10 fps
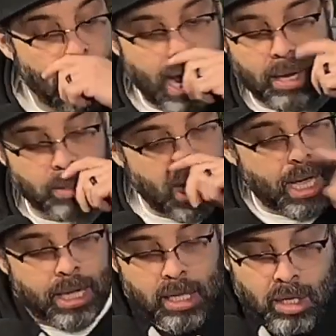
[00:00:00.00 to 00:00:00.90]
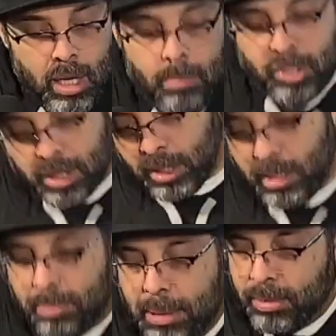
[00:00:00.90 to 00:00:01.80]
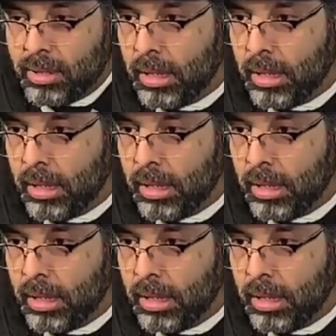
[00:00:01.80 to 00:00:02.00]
I go and then I'm chilling, and people